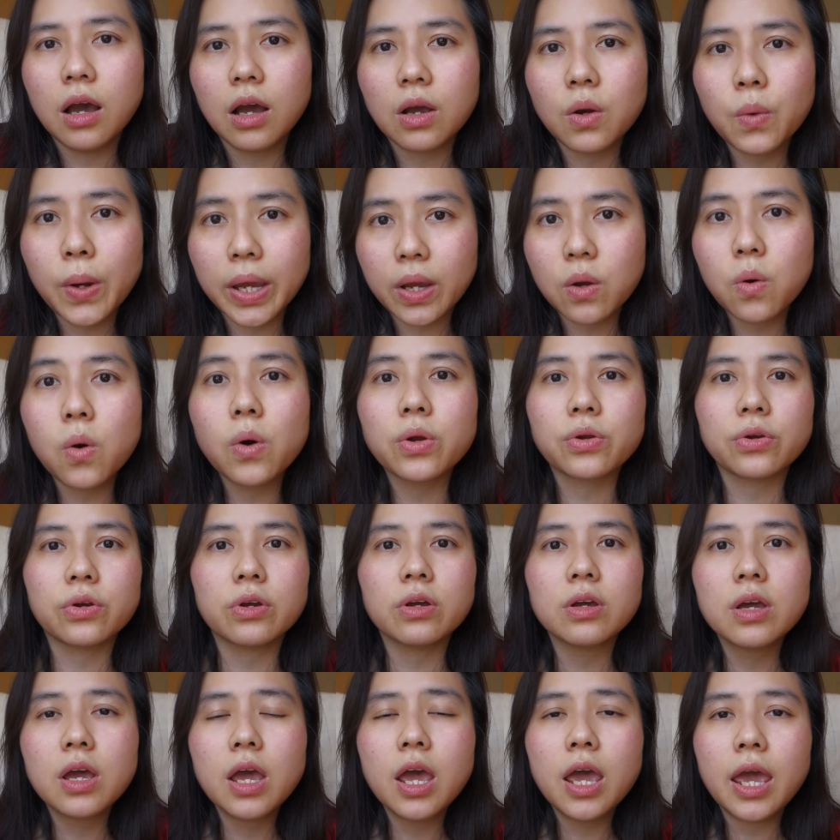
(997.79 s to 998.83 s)
quick
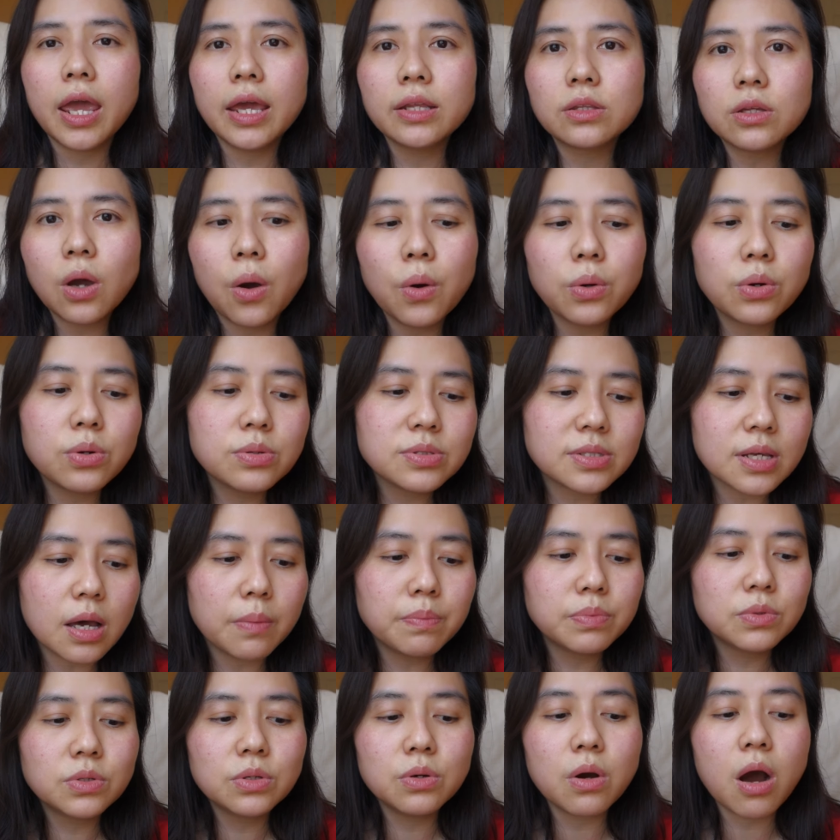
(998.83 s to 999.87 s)
order, it totals
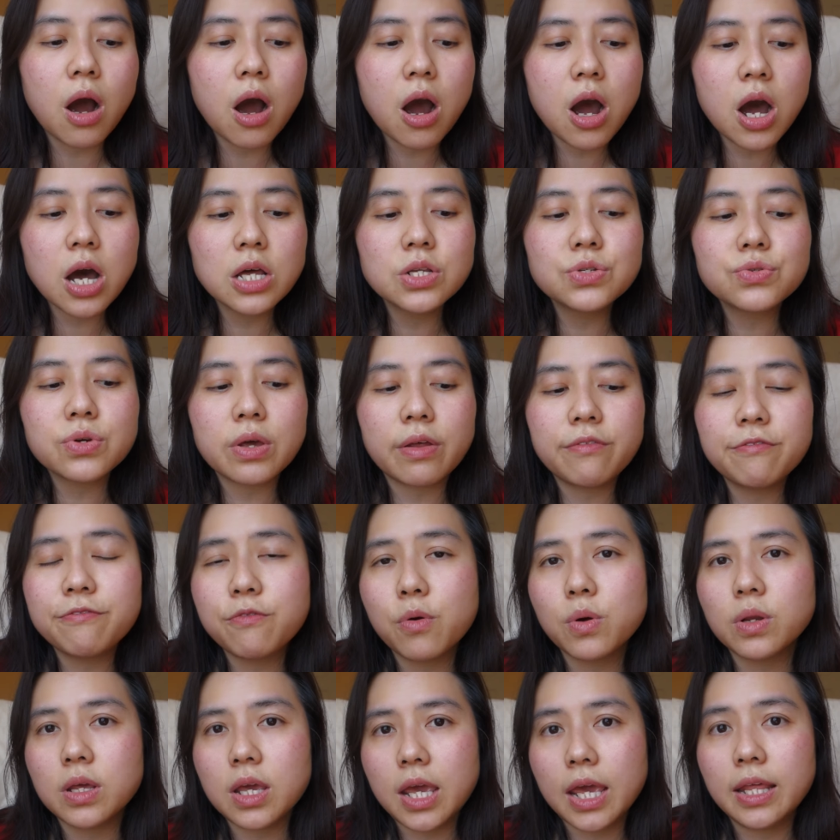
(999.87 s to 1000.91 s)
up to
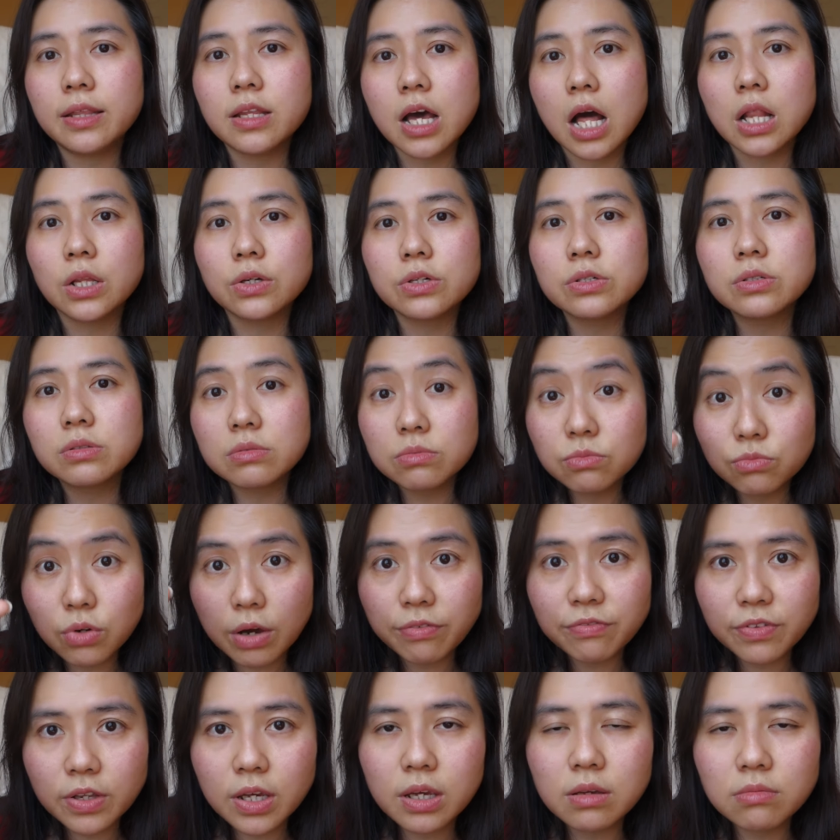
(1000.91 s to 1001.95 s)
$148
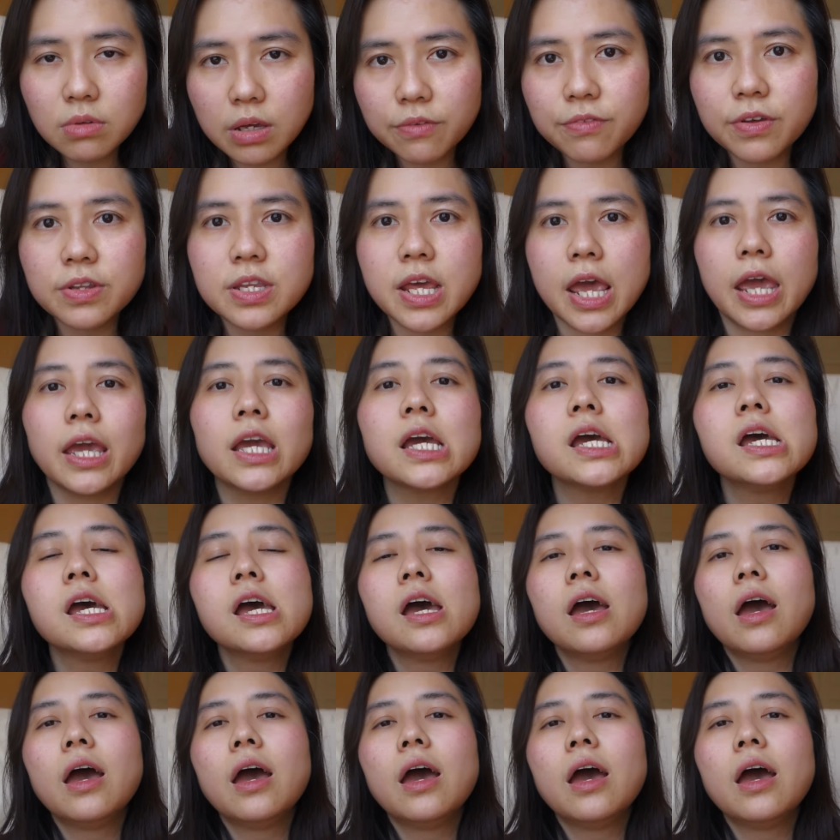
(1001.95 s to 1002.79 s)
roughly, give and take.